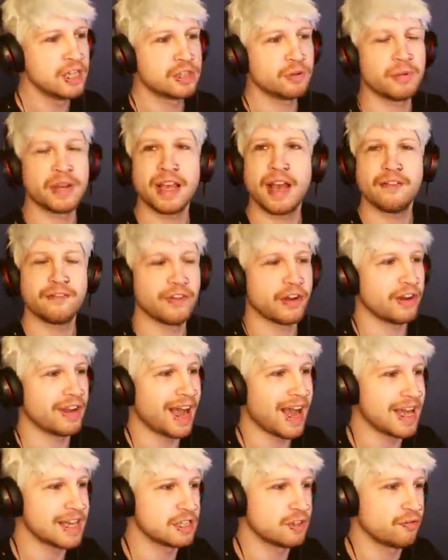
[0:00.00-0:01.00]
so we have very
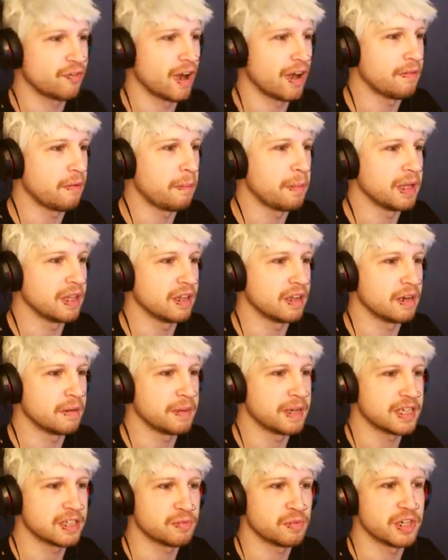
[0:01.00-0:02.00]
high survivability
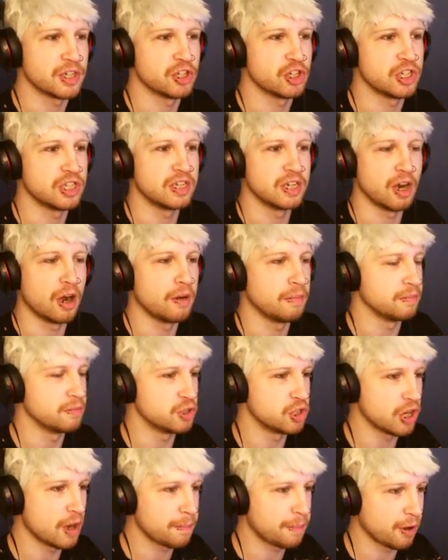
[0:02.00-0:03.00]
because we
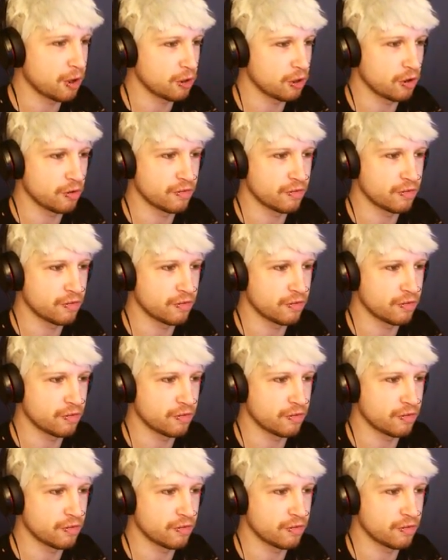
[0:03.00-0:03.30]
don't jump all